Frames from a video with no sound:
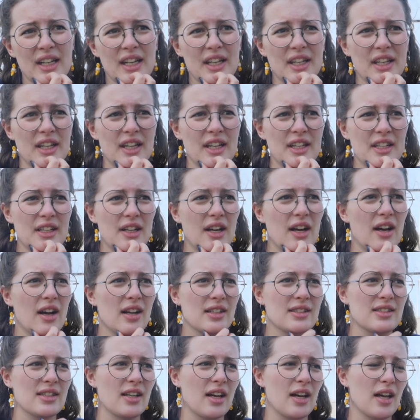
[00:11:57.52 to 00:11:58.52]
and I had a
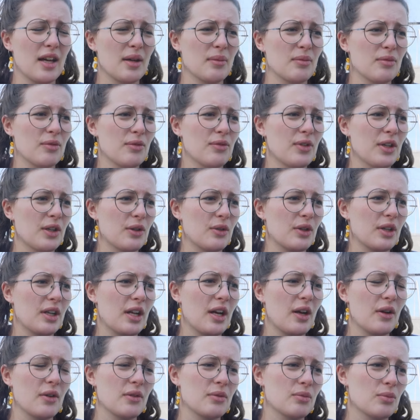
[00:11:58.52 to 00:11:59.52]
hard time figuring
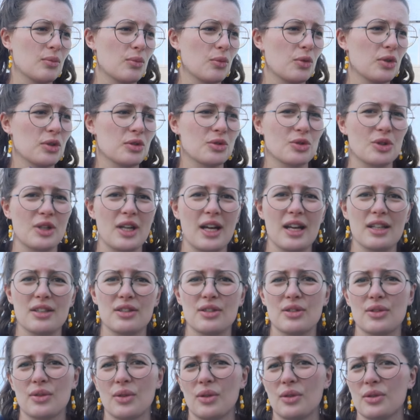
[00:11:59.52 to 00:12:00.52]
out what to
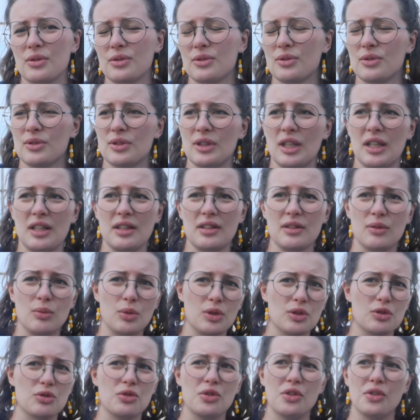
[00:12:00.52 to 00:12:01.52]
cast on and
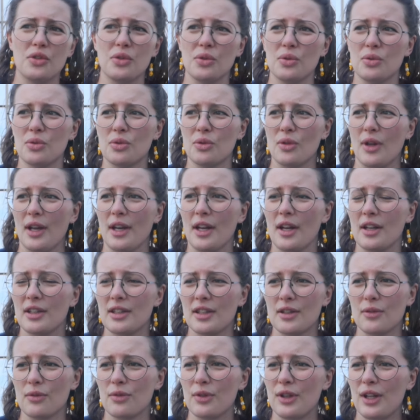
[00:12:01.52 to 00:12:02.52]
what to do and I
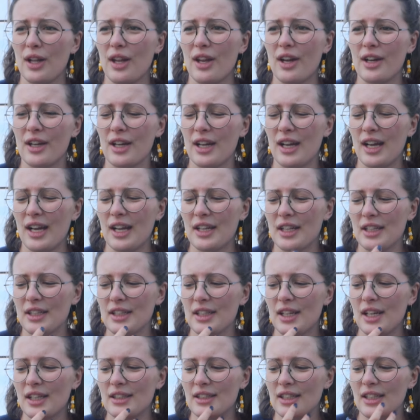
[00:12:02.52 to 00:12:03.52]
didn't feel like I had
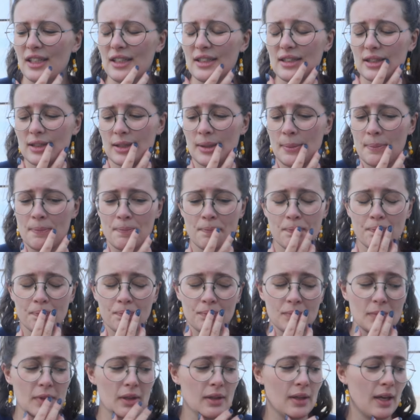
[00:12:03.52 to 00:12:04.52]
any ideas
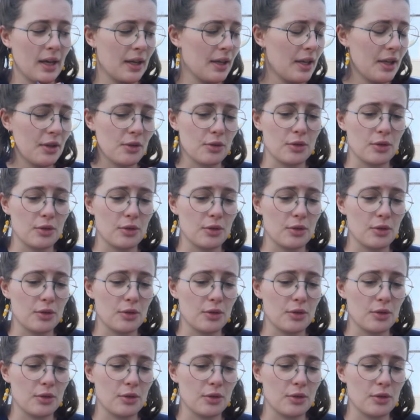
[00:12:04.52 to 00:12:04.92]
and I